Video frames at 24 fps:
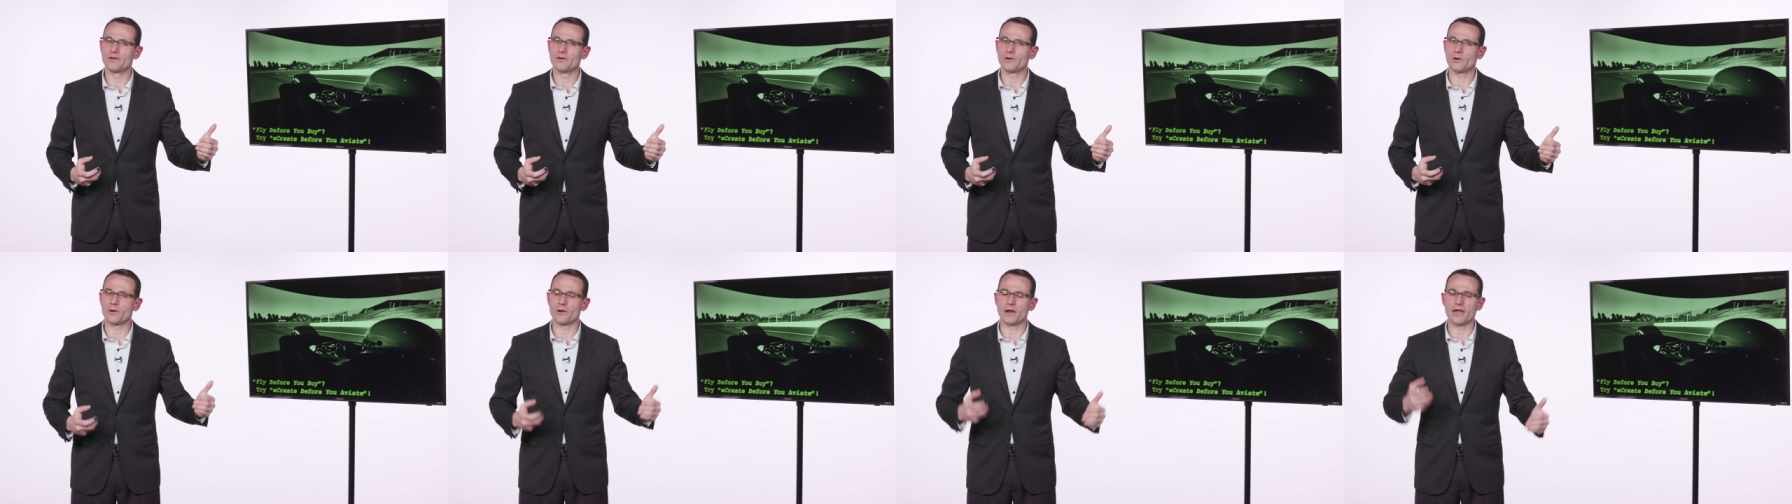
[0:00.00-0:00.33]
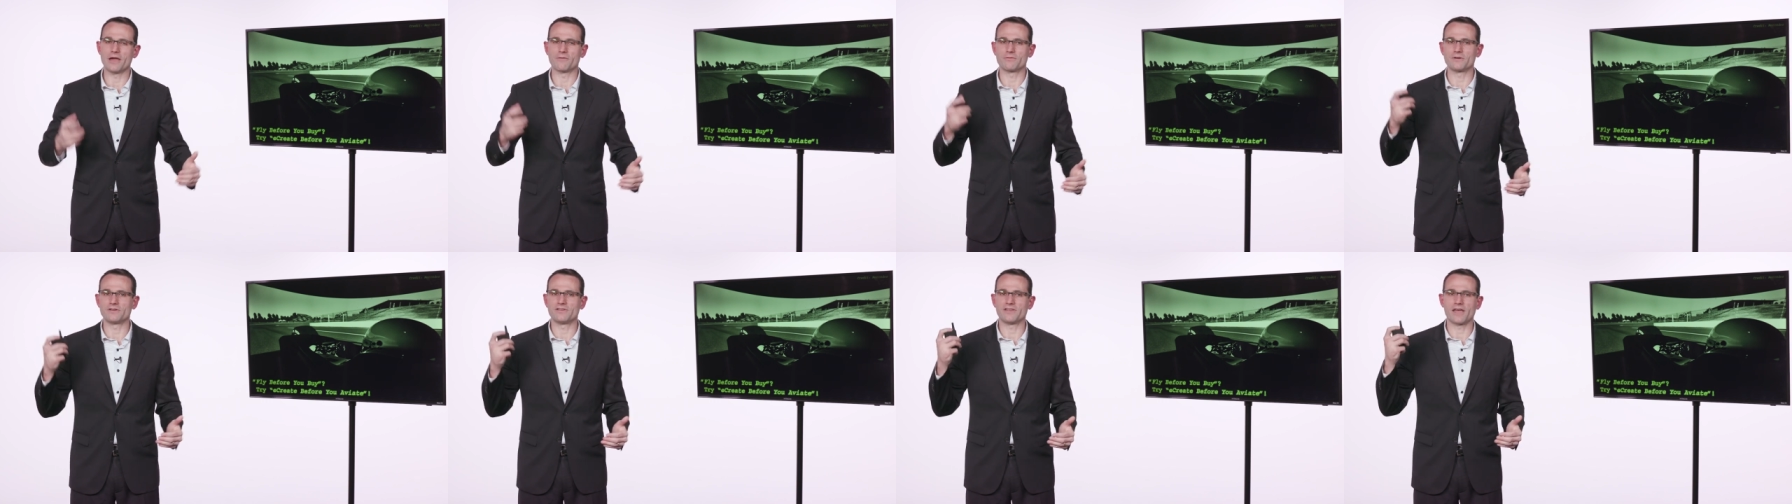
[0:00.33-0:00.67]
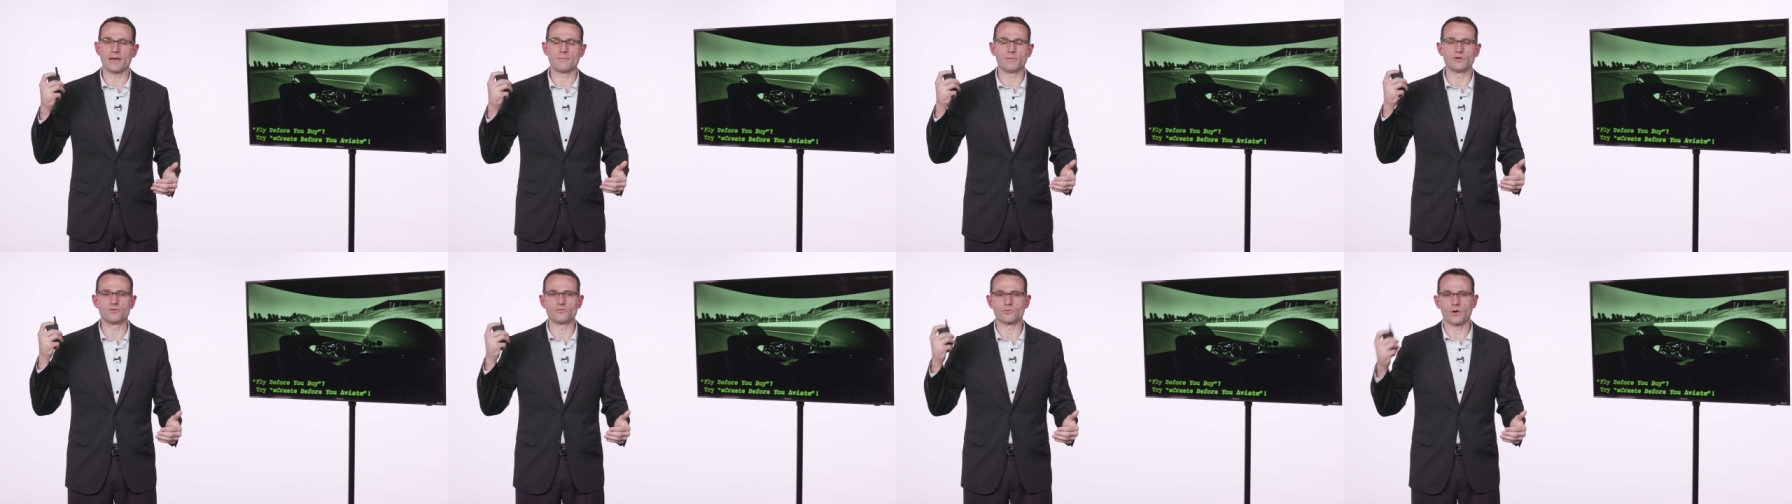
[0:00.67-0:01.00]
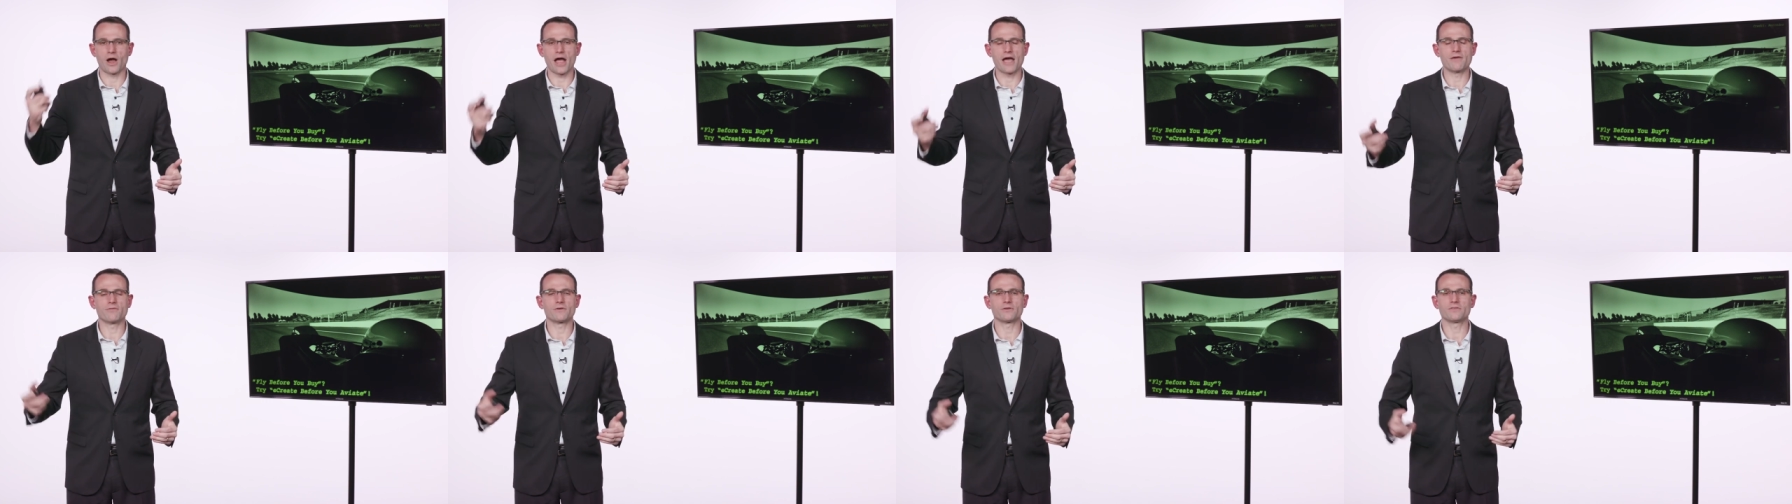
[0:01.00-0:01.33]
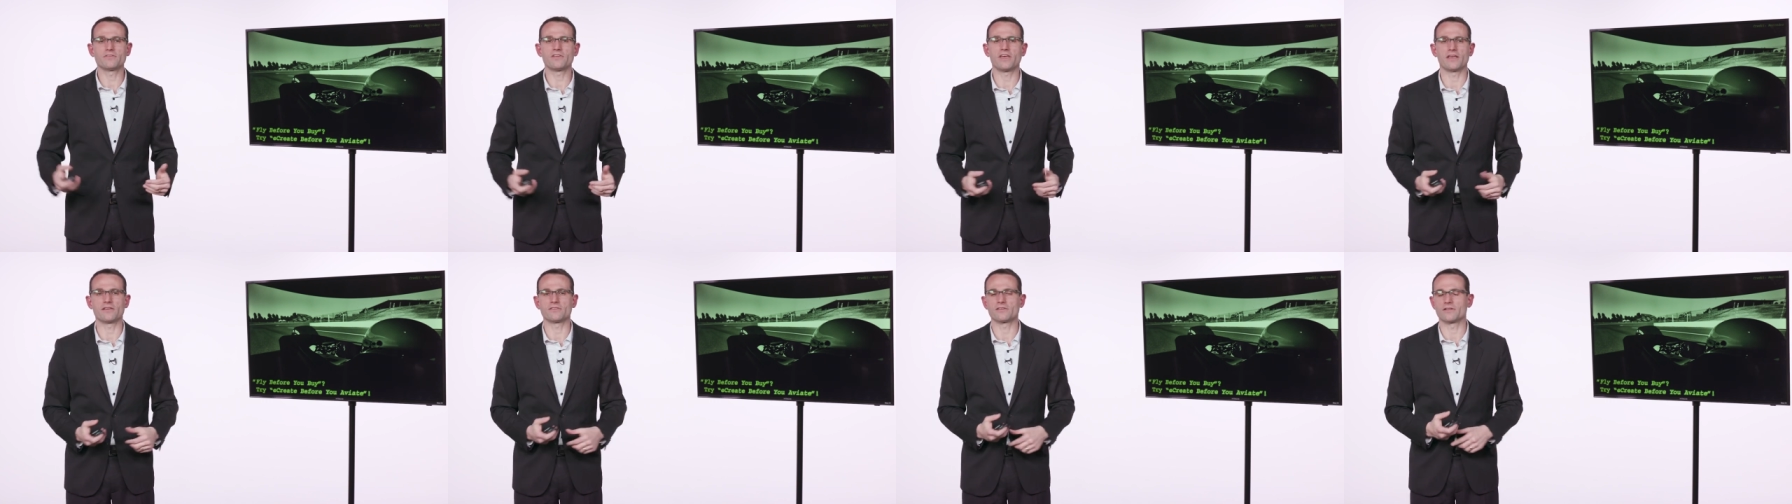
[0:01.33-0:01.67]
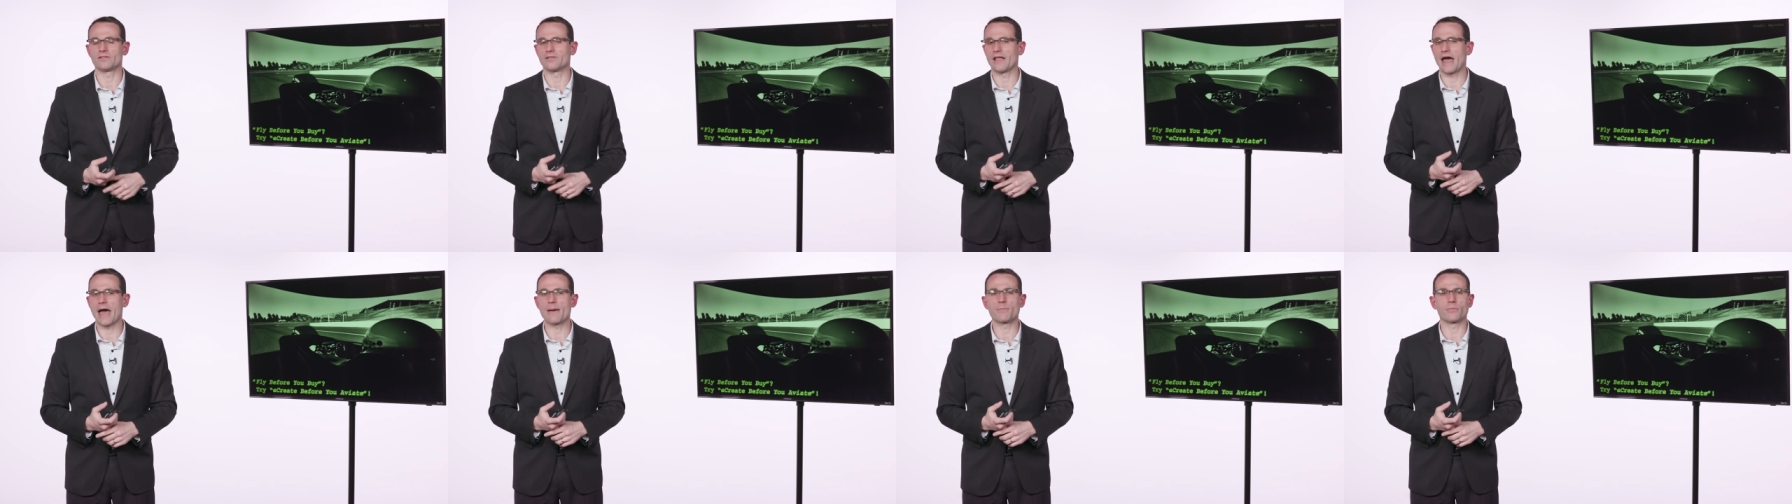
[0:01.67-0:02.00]
or every time a driver takes a
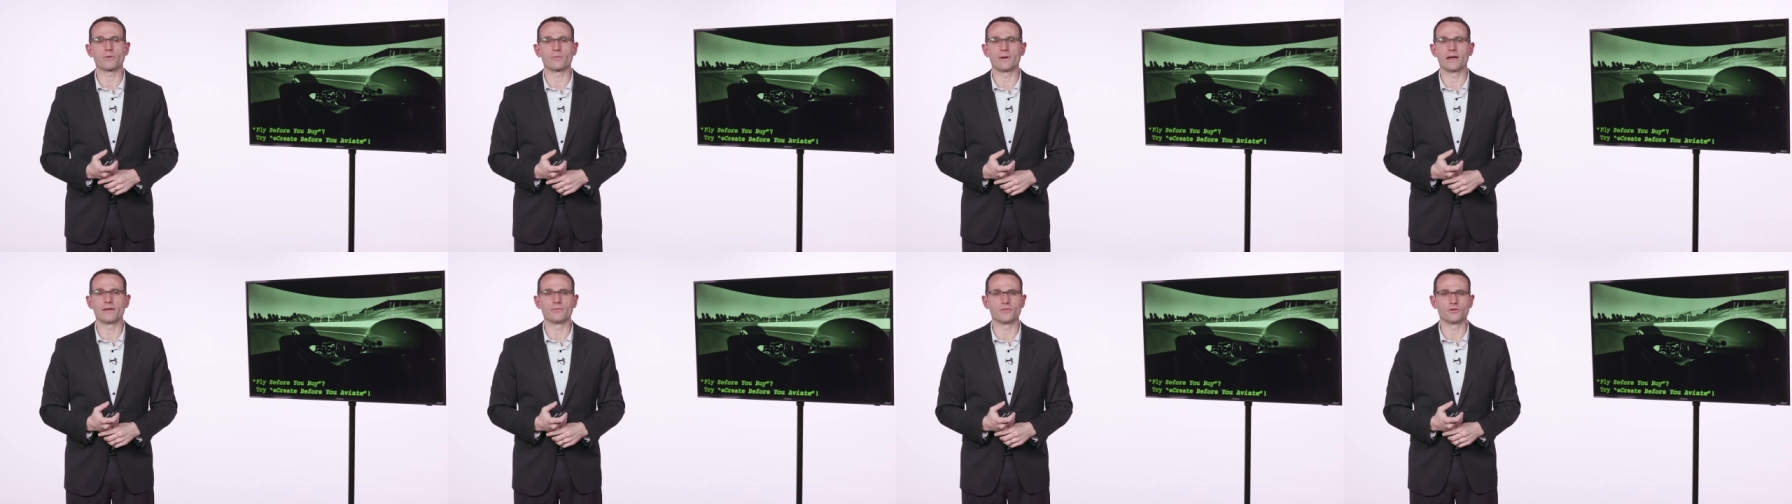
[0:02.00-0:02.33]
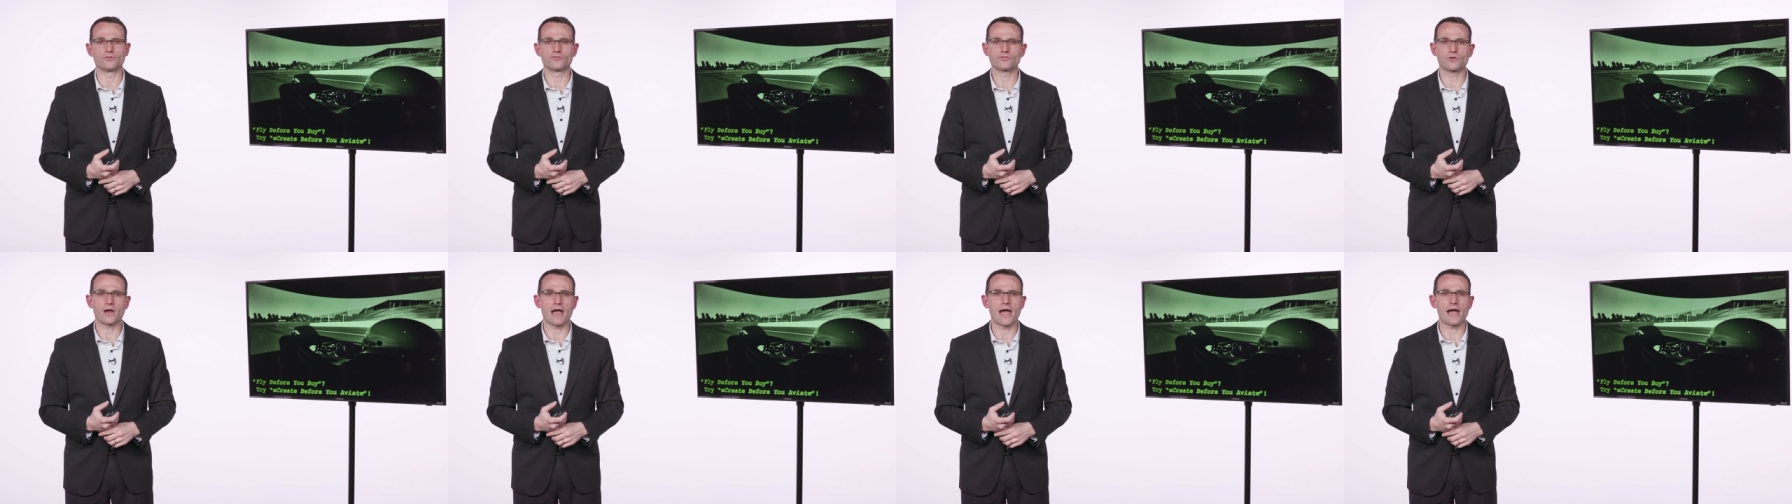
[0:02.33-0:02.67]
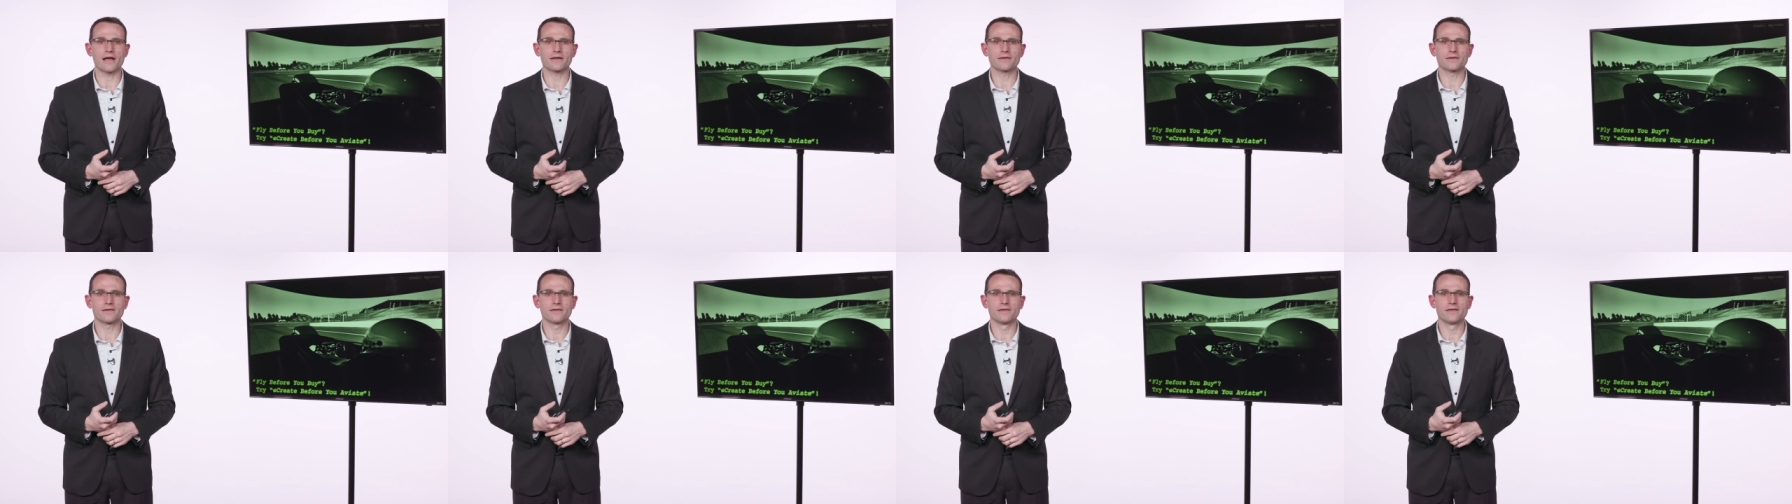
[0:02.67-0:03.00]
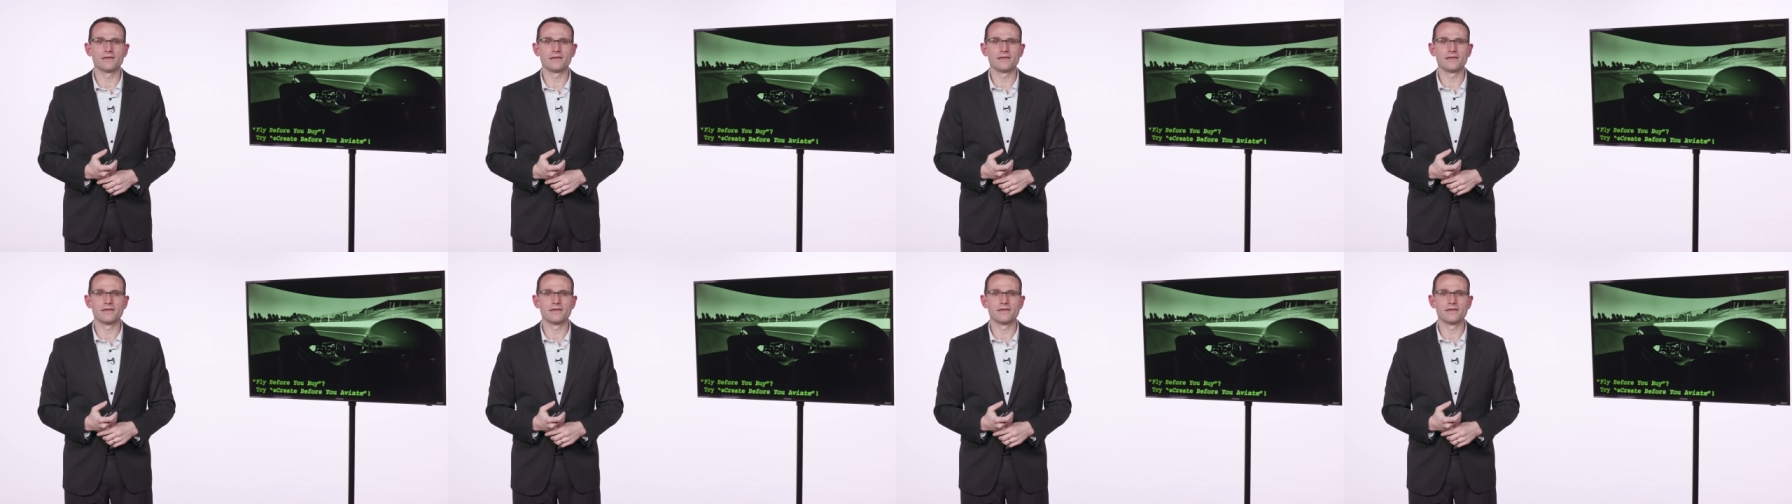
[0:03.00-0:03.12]
lap around the track.